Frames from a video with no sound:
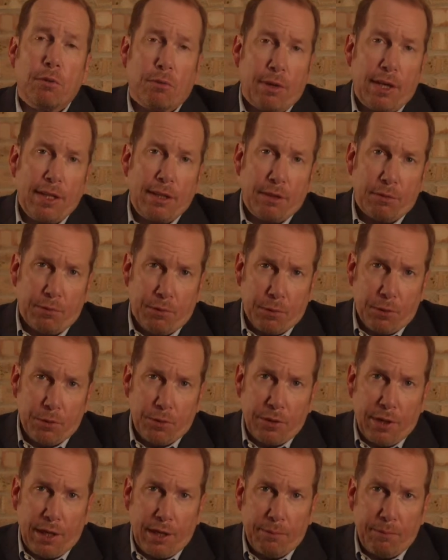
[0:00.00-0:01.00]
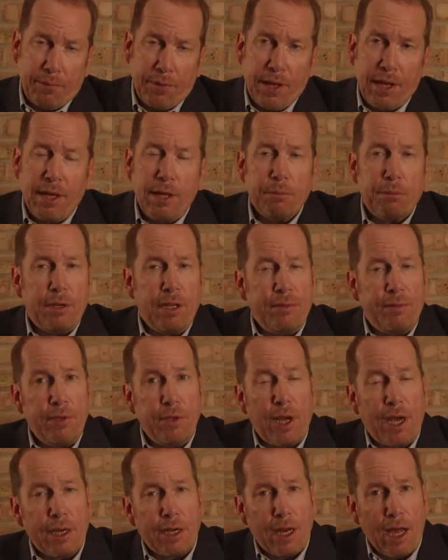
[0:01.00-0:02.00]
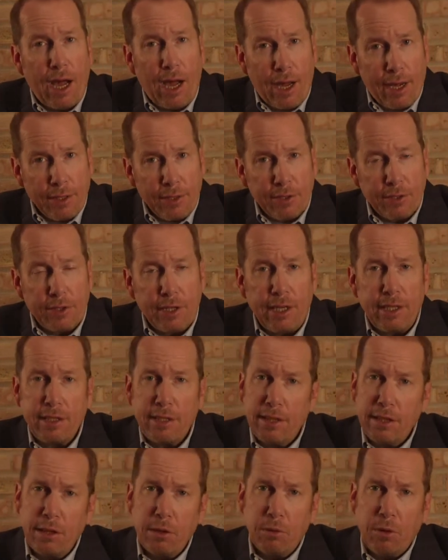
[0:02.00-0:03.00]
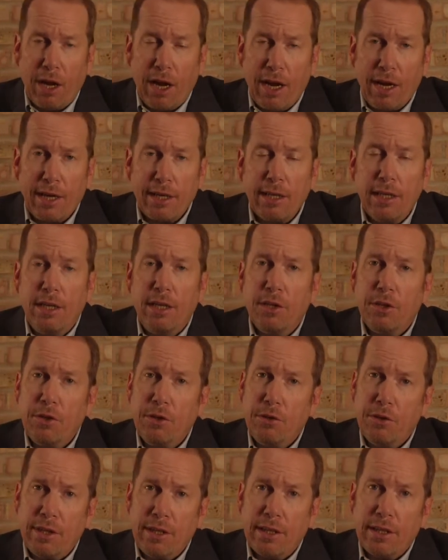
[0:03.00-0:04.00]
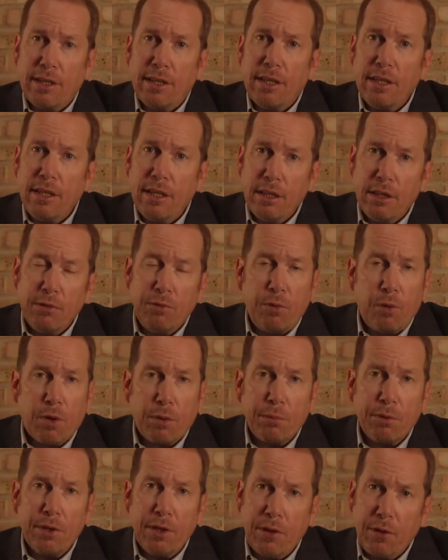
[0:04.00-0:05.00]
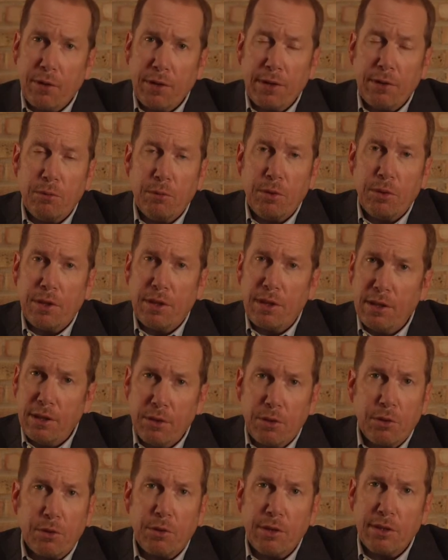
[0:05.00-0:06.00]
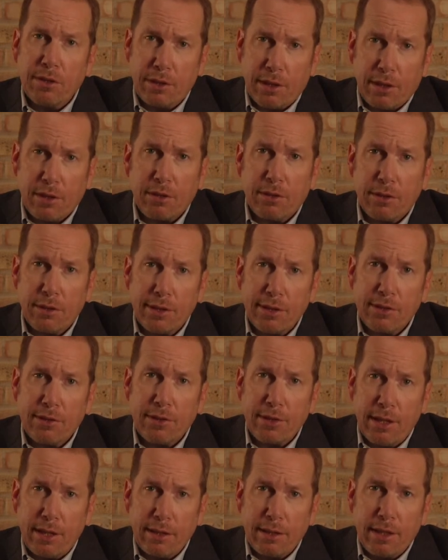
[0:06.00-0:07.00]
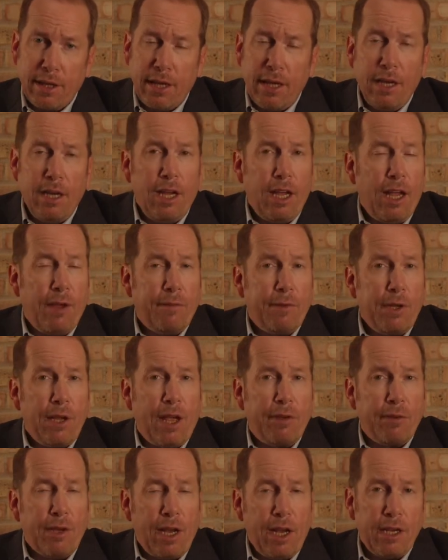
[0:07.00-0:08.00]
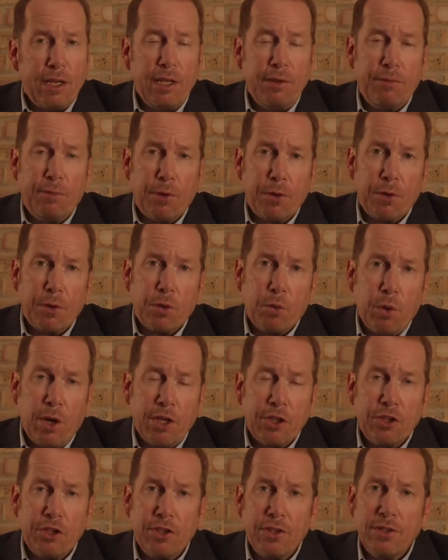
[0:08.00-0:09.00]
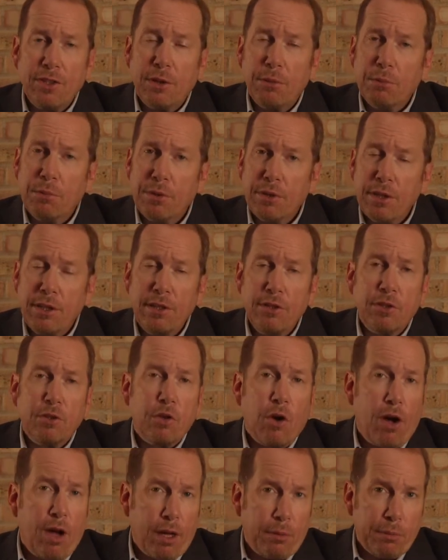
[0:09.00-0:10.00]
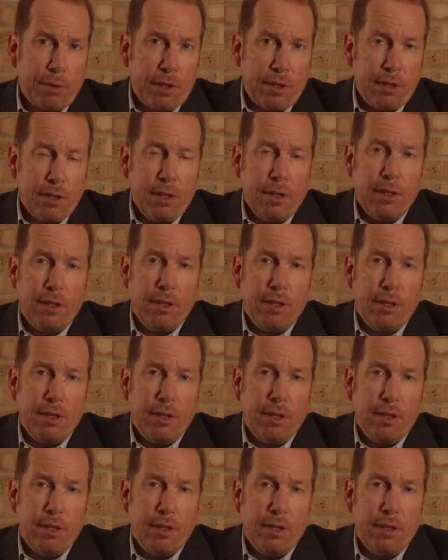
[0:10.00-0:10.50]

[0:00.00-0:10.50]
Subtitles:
it right the first time. But if you had an out-of-state DUI, you need an informal hearing with the Illinois Secretary of State. If you have any further questions, please call me.